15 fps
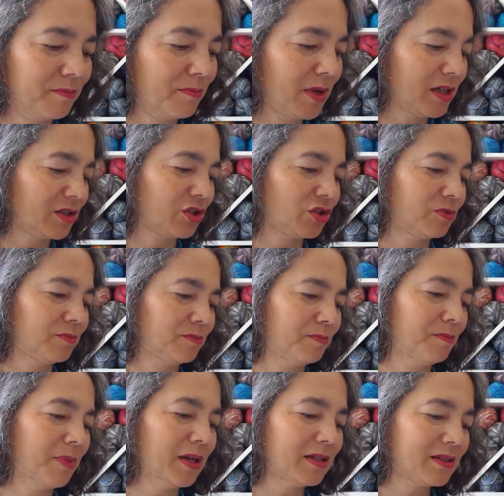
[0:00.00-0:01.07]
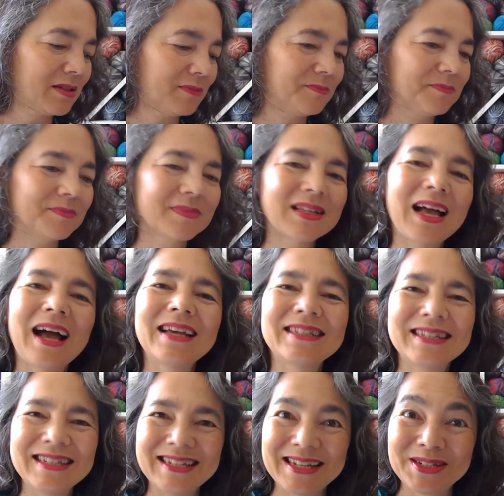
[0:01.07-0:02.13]
much, but I
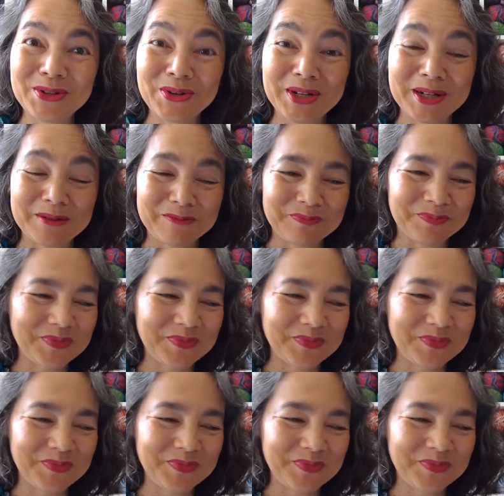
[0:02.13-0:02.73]
did knit on it.